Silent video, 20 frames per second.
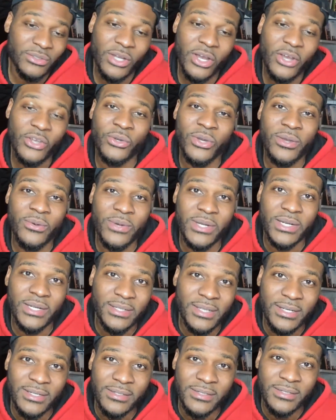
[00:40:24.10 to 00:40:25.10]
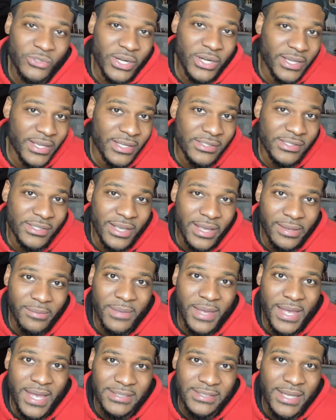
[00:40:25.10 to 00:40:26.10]
know you ain't winning nothing with Drake at the game.
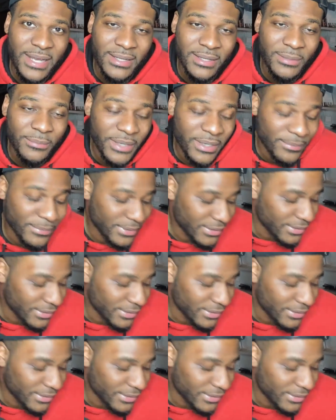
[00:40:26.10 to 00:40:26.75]
That's Alabama.